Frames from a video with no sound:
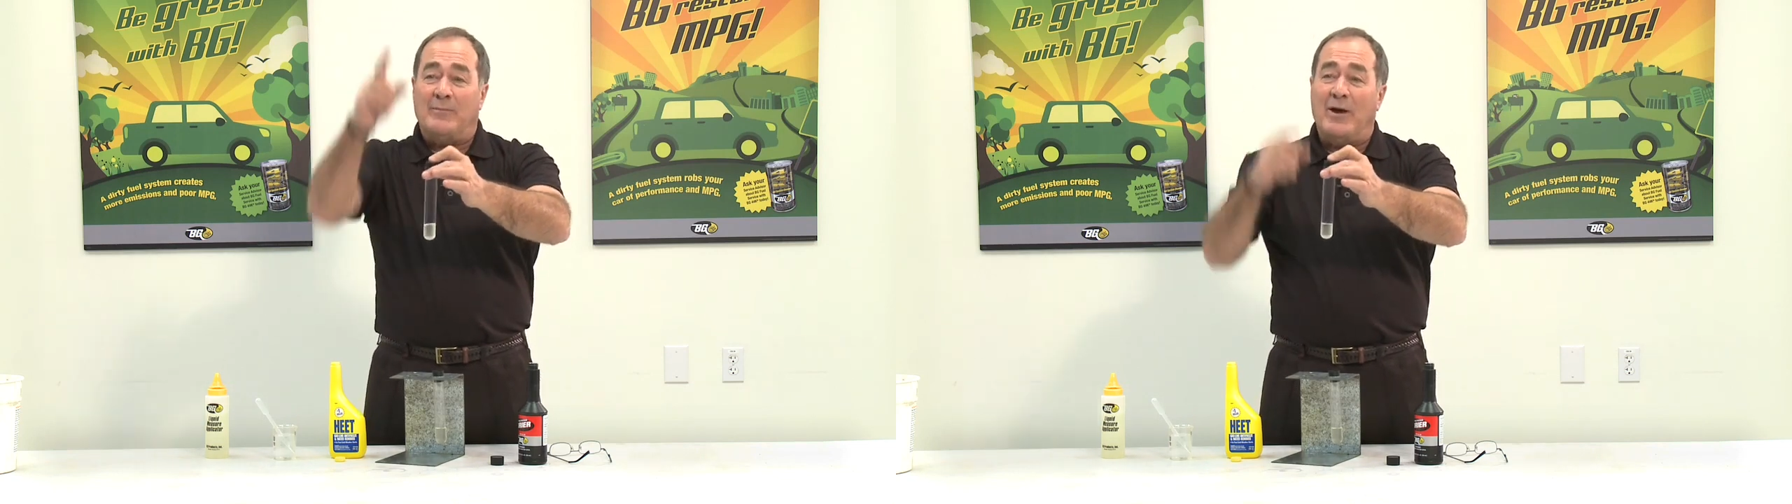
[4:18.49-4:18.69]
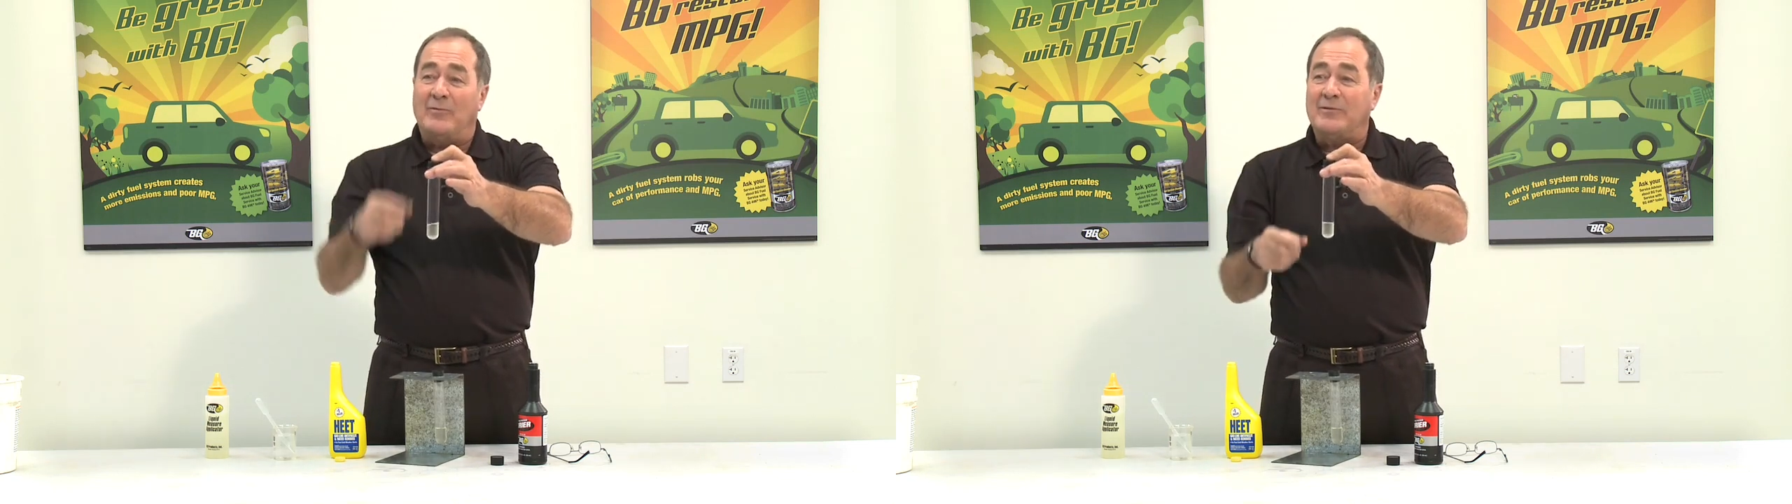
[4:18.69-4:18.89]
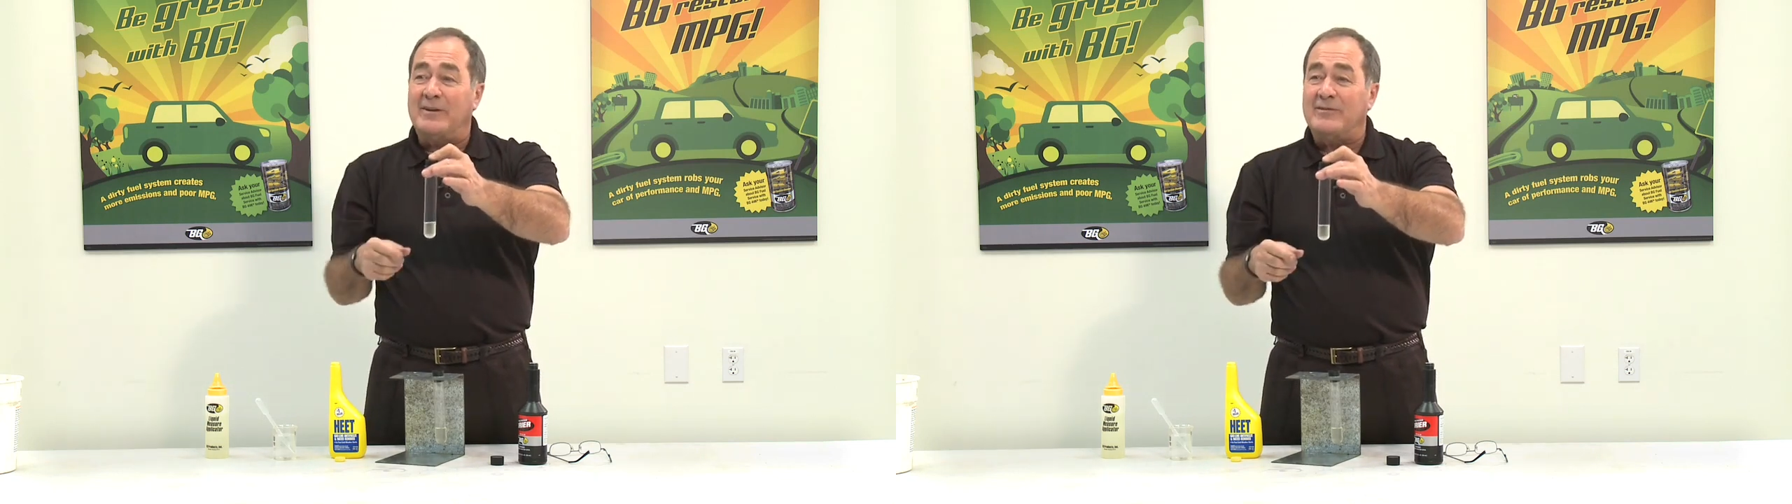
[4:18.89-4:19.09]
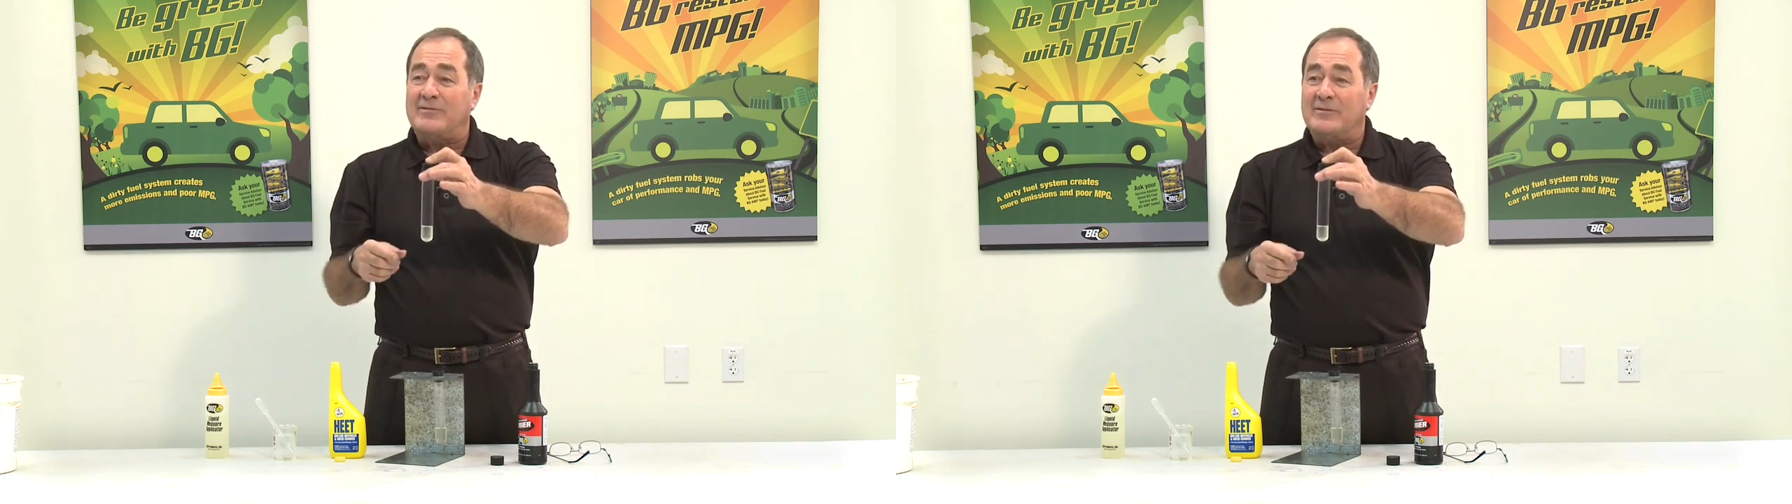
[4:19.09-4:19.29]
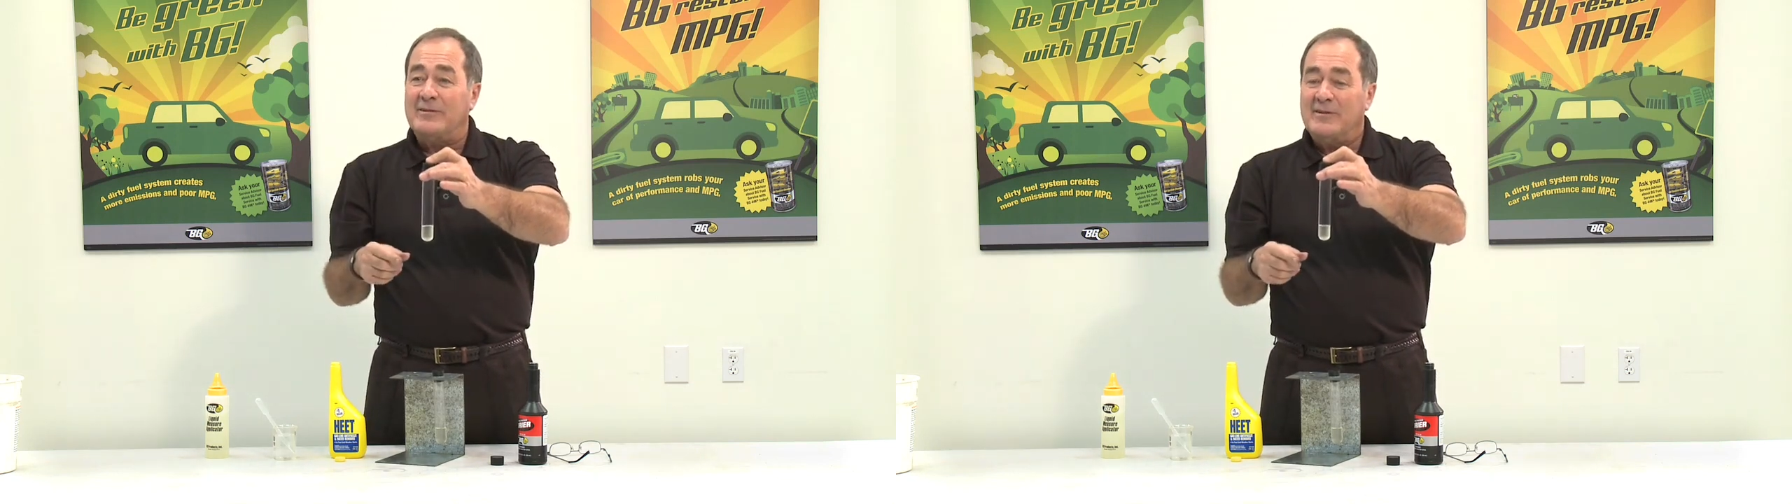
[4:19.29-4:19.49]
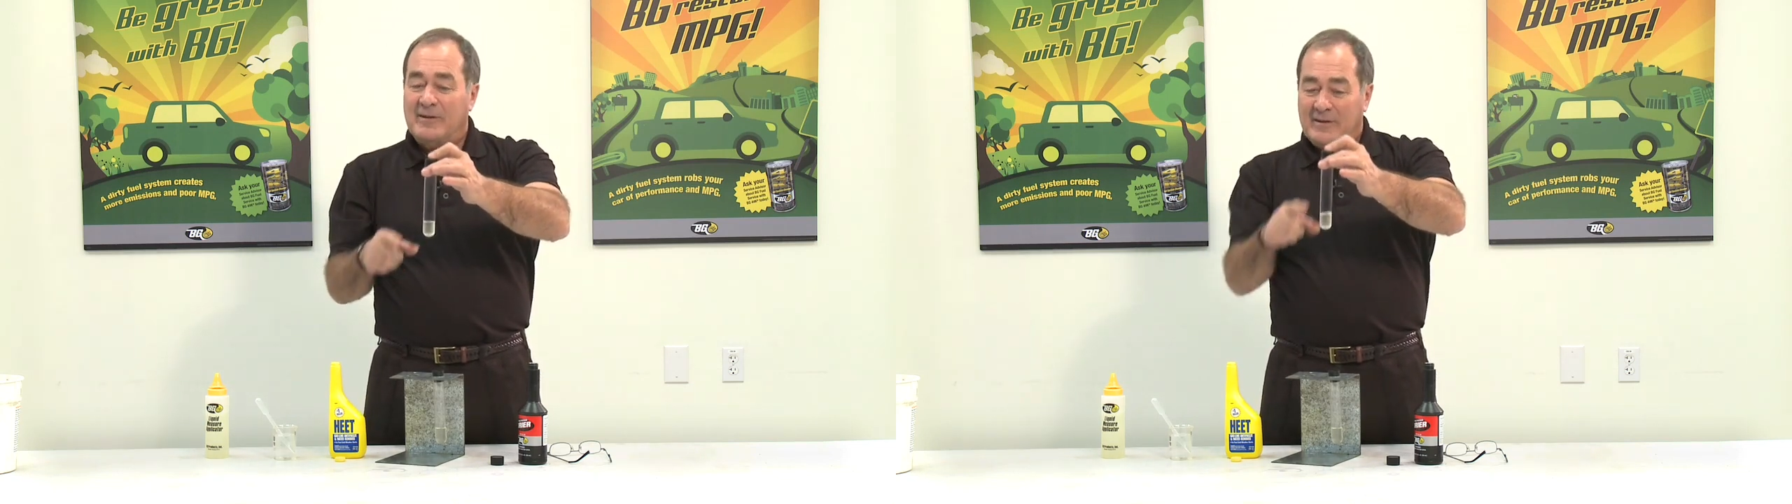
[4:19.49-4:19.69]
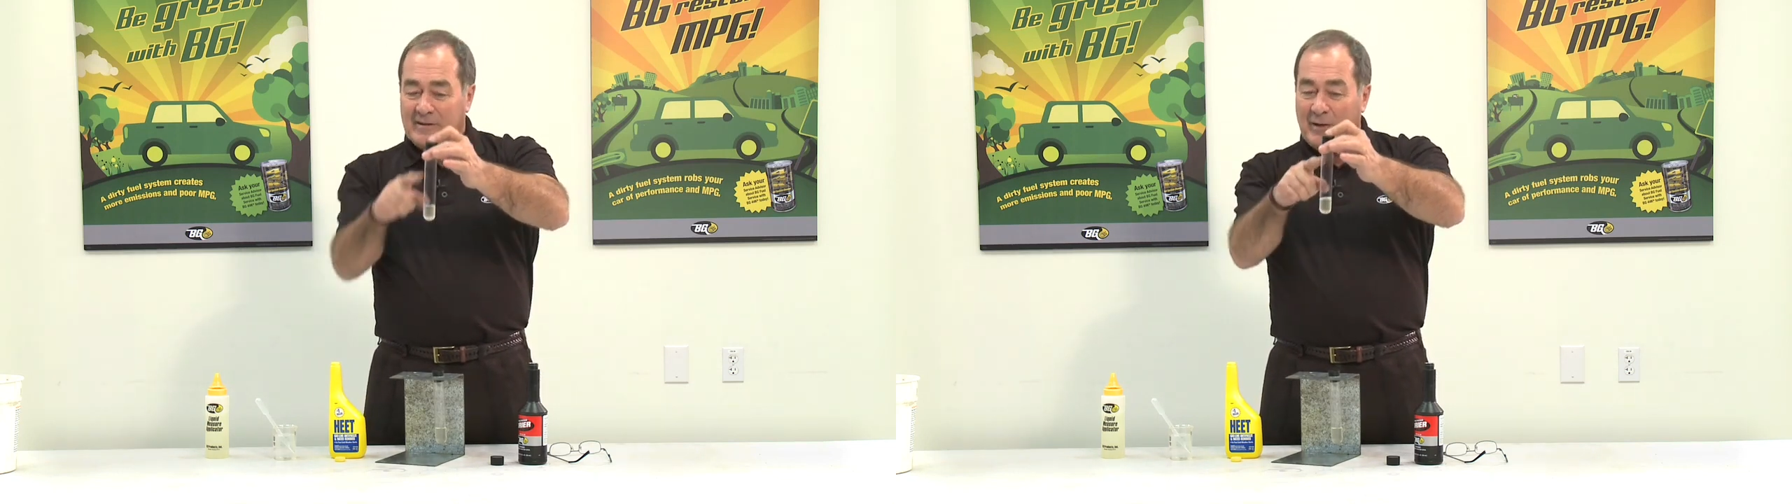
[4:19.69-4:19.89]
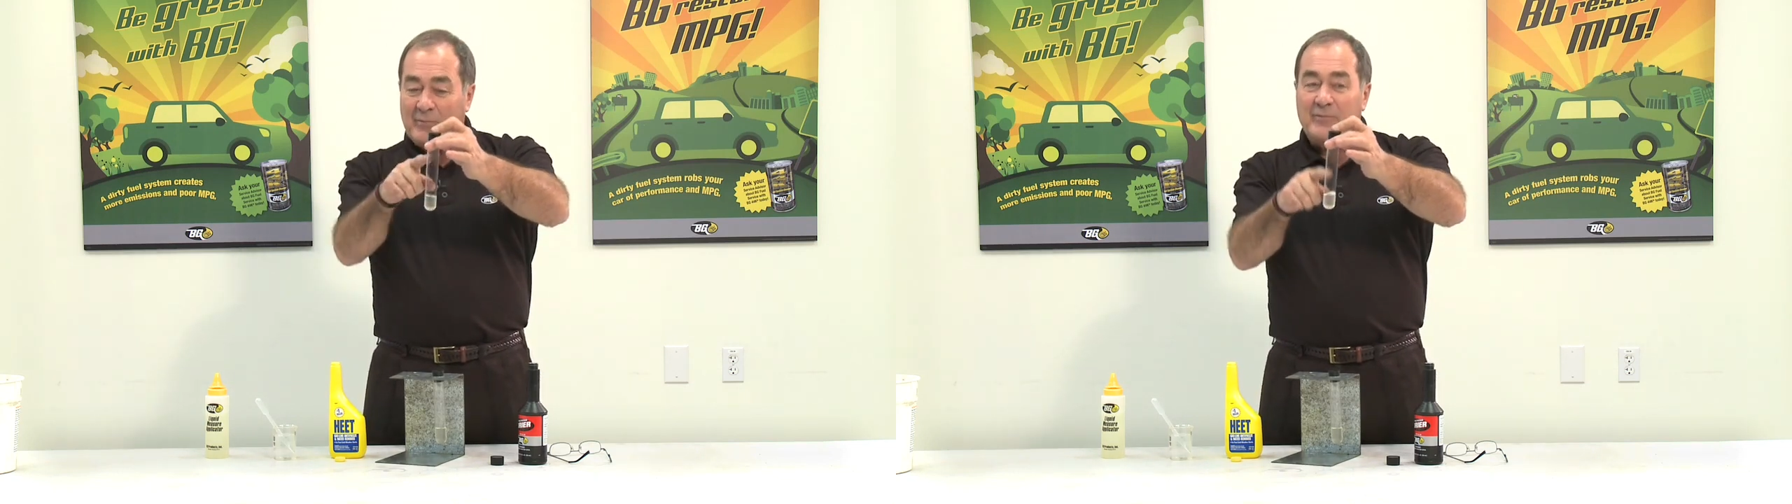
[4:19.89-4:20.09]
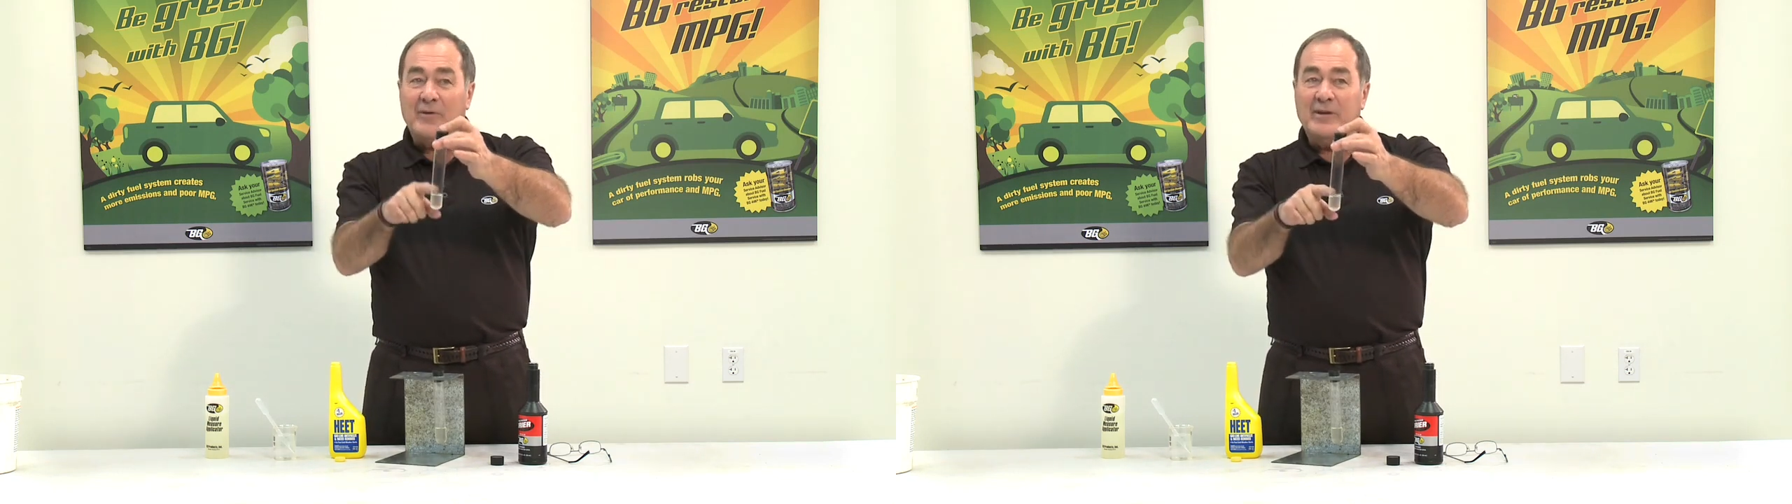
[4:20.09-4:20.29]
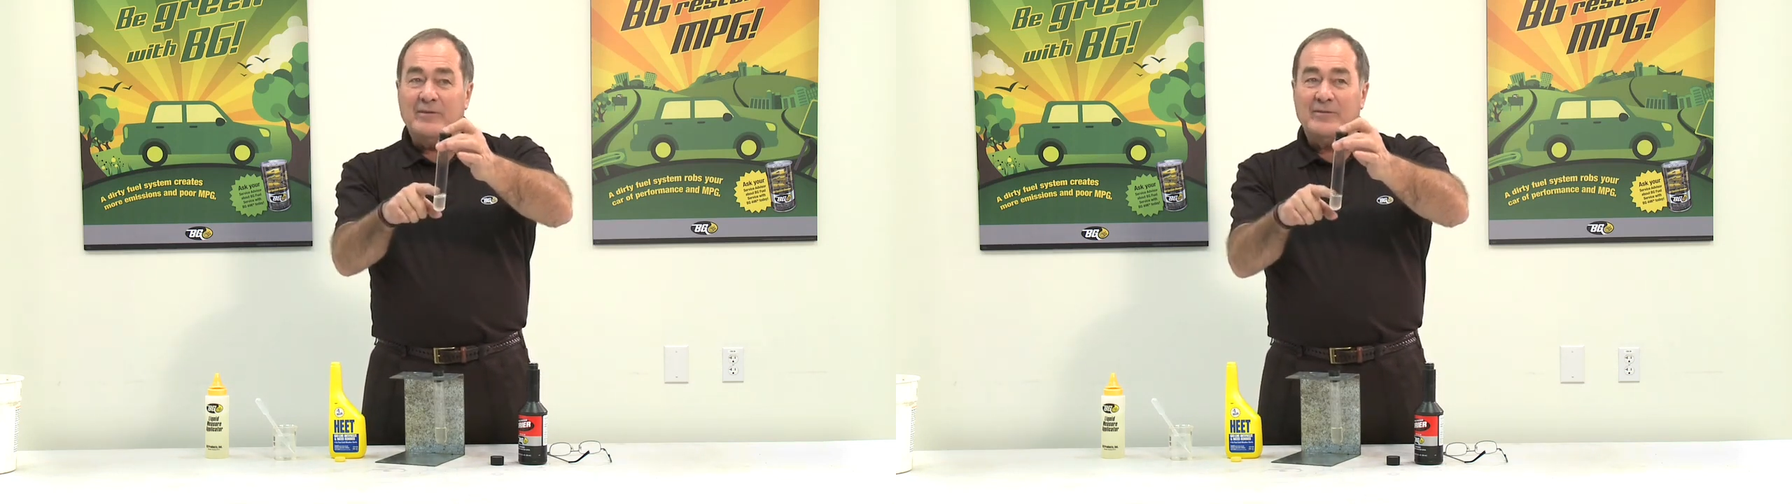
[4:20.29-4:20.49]
mountains, that would
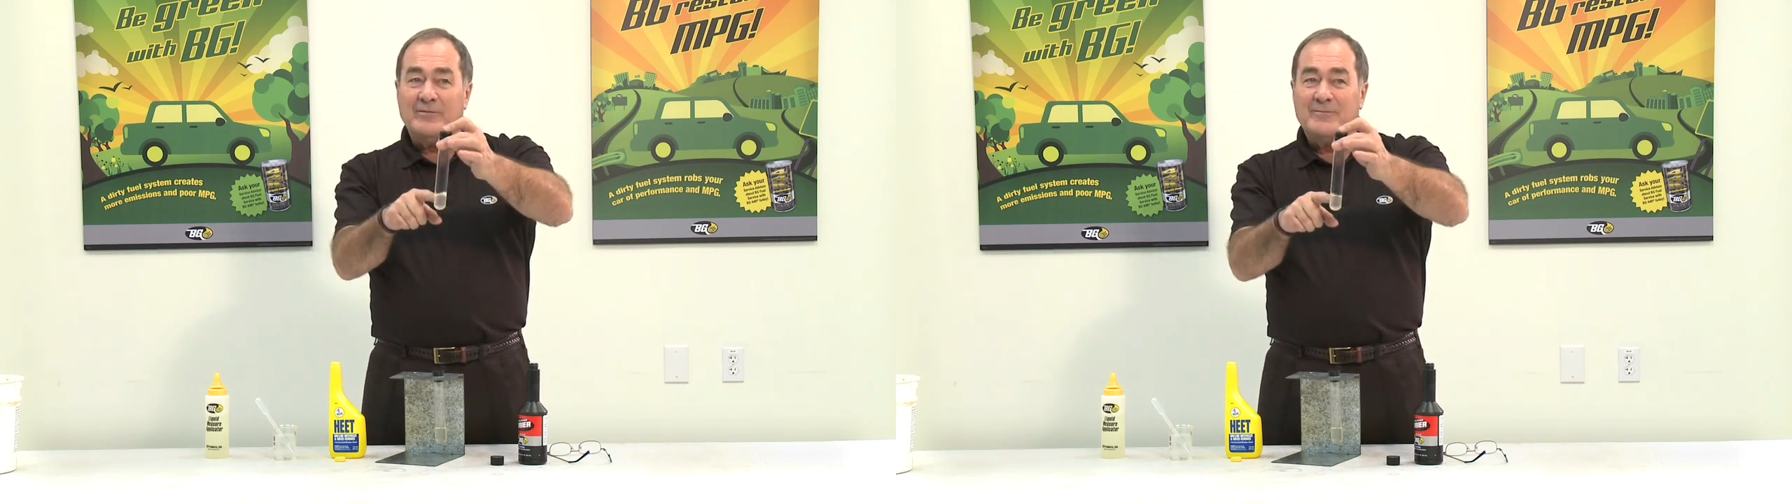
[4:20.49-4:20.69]
freeze.